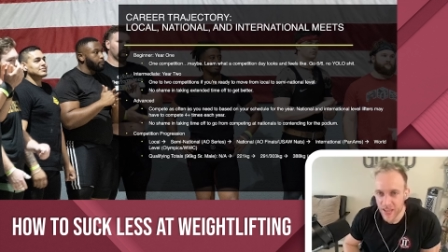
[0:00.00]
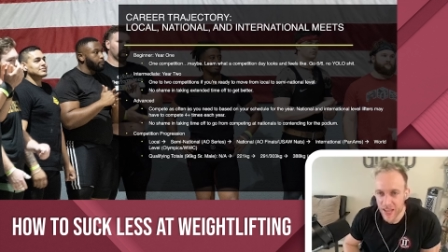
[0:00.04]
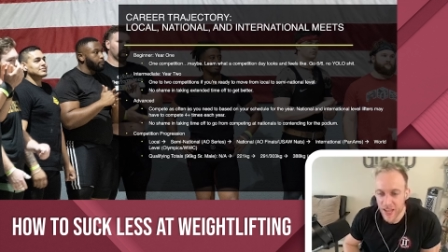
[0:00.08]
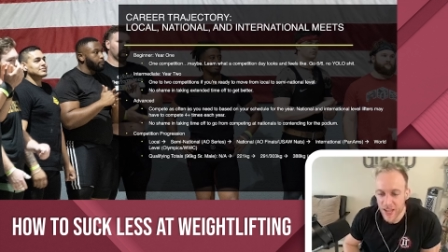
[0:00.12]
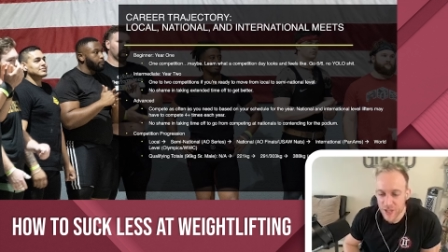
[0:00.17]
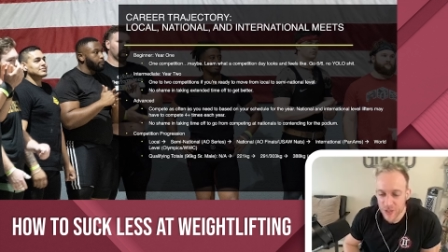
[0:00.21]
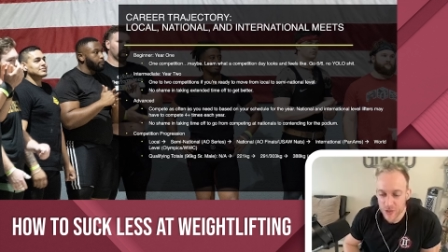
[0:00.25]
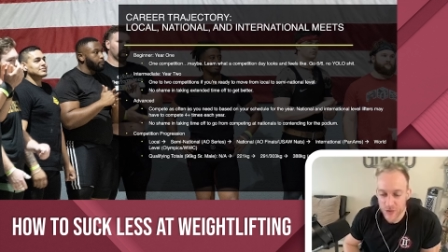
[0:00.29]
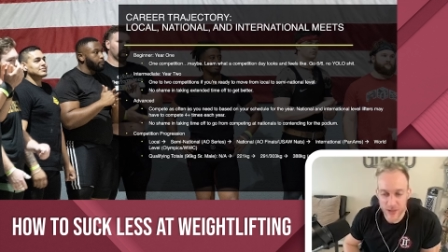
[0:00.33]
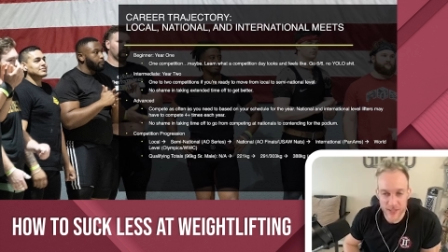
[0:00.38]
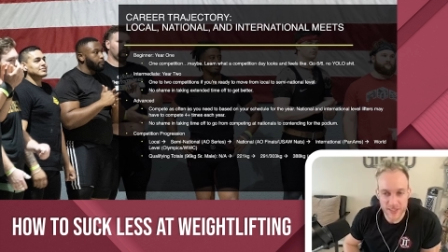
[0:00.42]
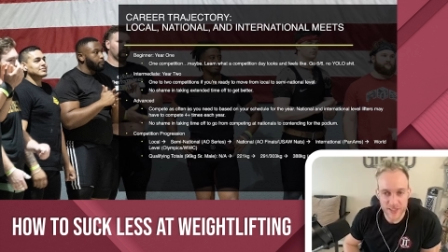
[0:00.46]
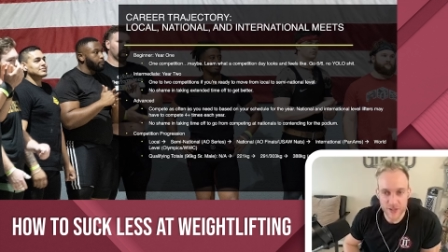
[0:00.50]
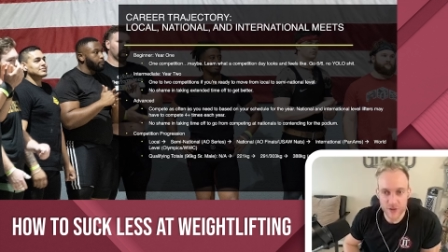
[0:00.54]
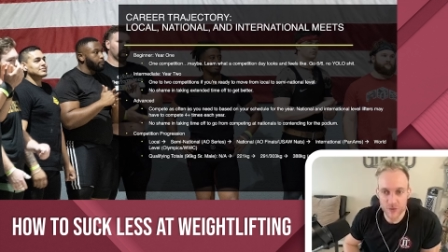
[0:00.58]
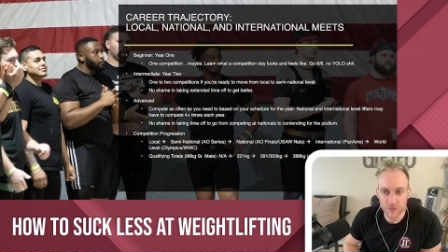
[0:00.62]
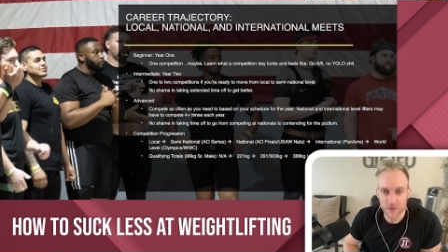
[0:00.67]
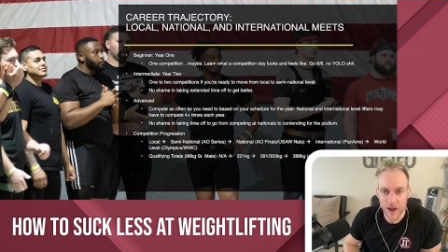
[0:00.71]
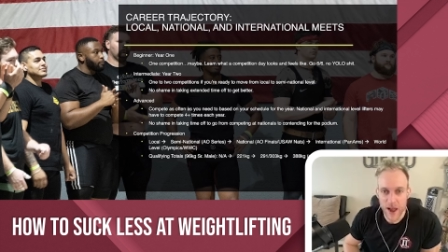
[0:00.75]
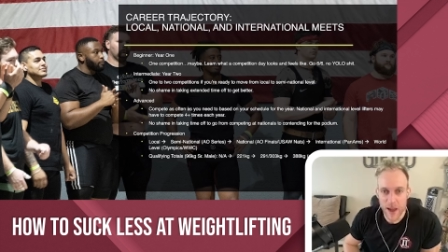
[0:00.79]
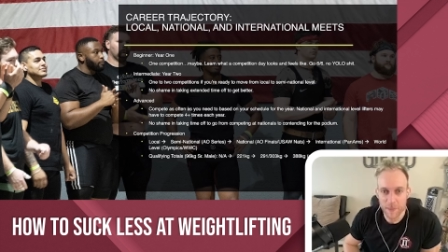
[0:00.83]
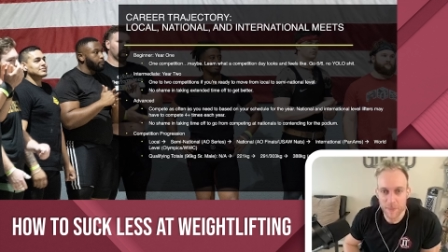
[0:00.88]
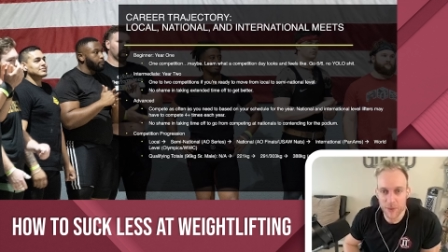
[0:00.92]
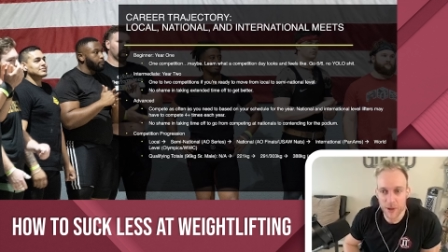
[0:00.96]
So that's going to
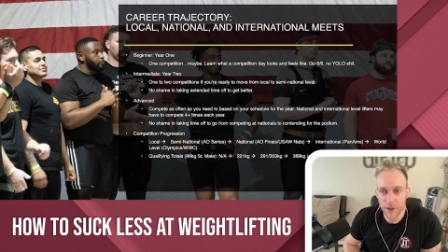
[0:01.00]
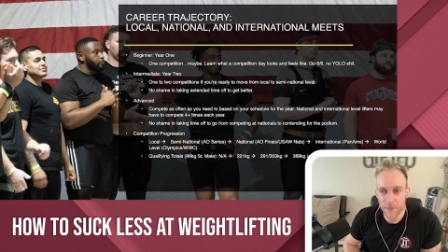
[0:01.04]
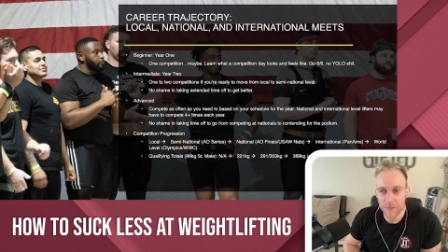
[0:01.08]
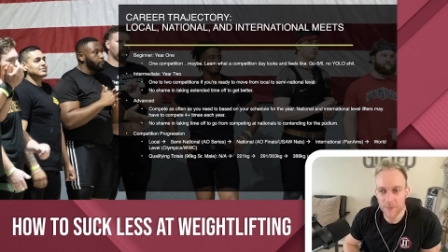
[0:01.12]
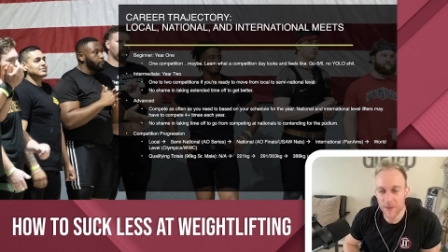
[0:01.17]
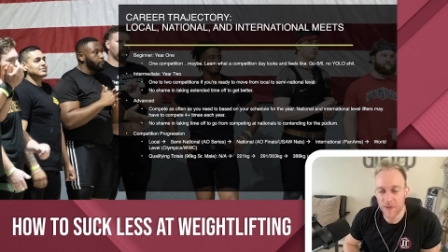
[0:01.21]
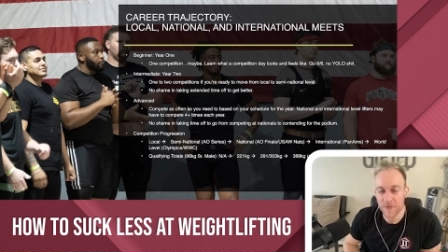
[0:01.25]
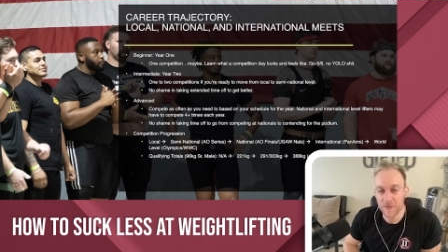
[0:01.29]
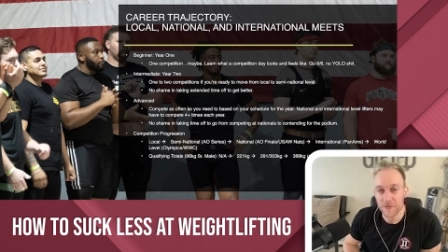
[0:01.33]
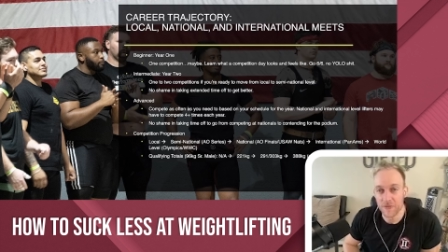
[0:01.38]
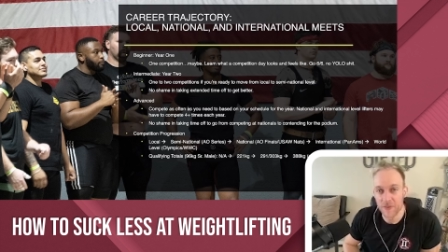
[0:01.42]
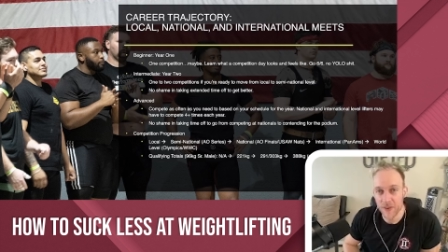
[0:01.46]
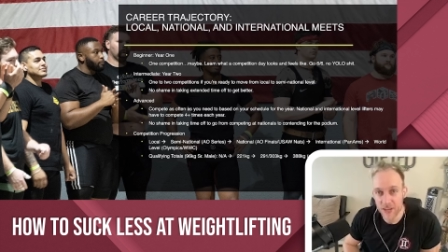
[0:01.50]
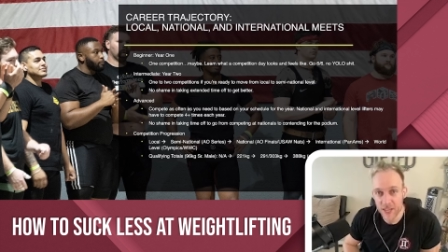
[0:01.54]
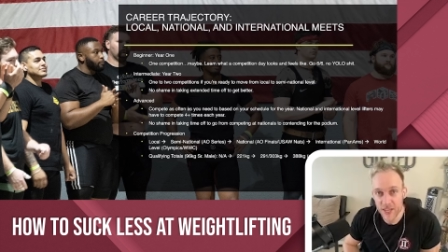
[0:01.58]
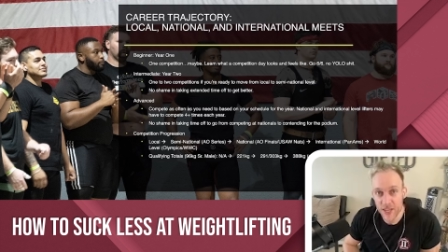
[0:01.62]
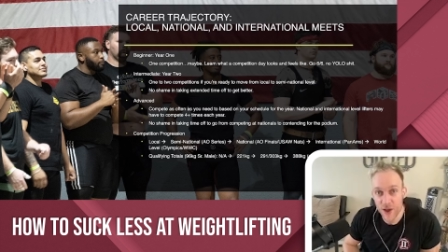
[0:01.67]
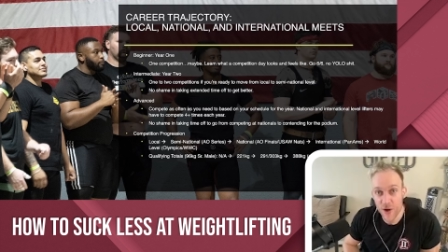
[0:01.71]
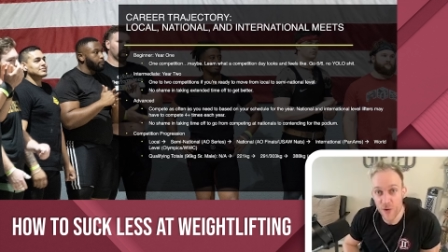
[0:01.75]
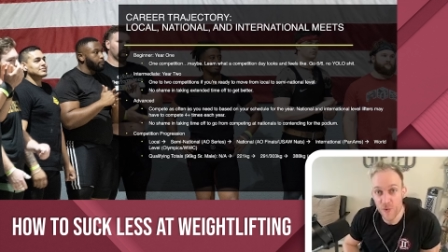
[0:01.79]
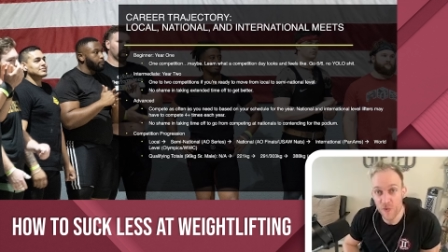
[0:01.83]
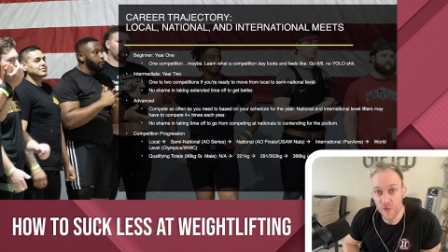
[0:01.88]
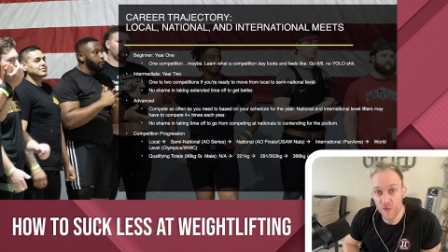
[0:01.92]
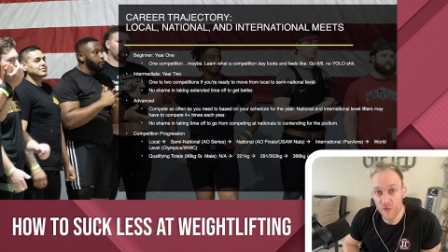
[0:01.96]
wrap up
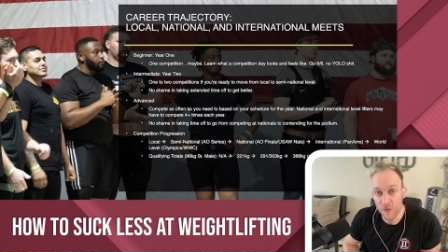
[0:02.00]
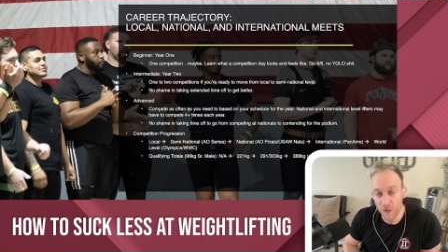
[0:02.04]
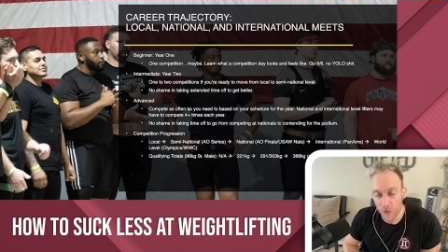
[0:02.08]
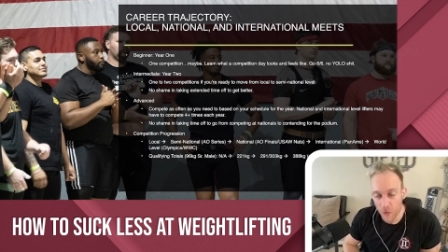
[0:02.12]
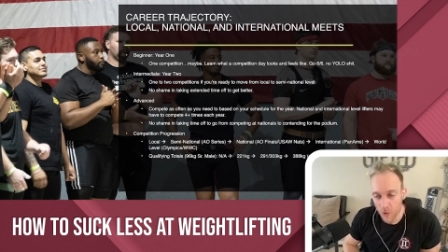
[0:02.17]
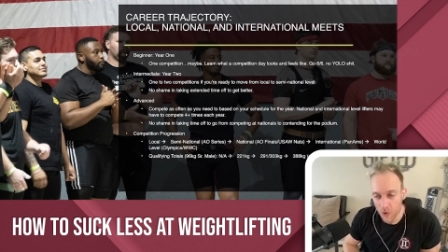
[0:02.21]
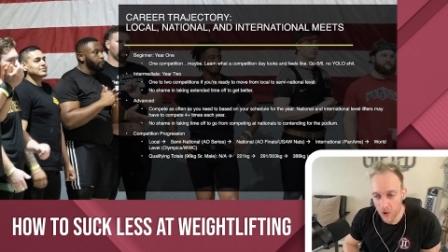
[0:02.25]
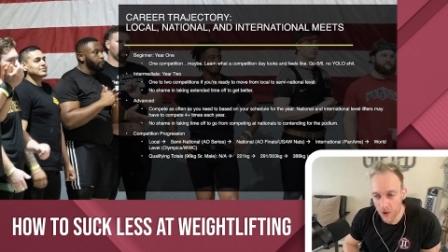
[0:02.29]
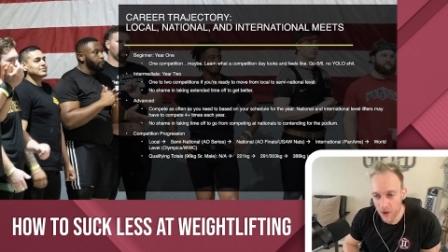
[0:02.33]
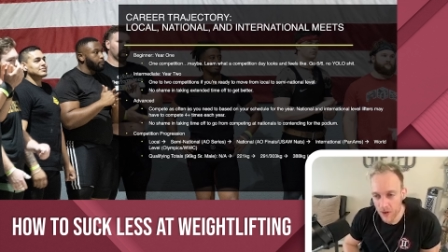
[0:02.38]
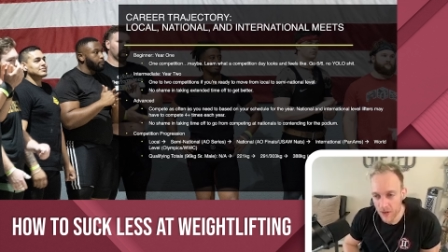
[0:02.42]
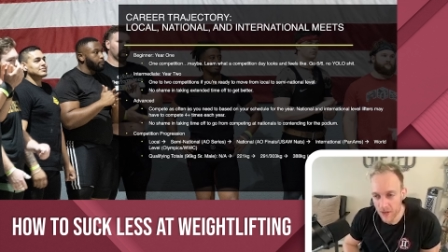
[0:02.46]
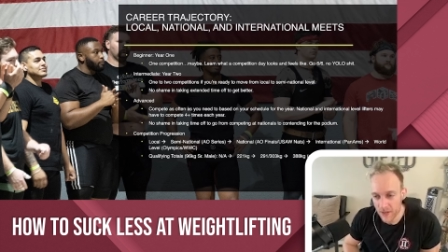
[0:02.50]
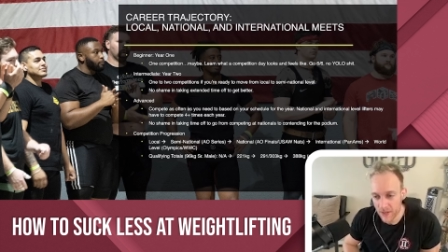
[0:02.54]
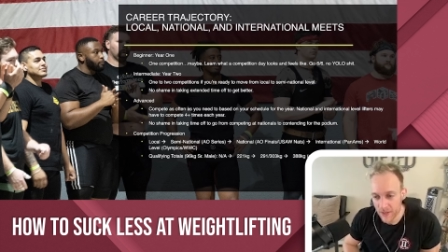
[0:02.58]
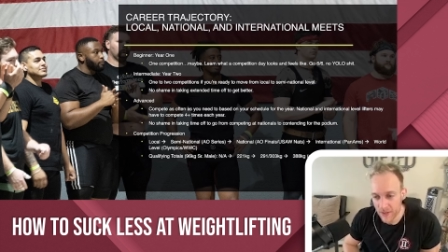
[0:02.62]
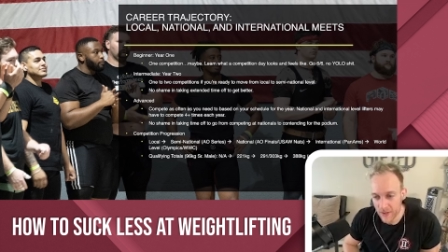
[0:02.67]
video 4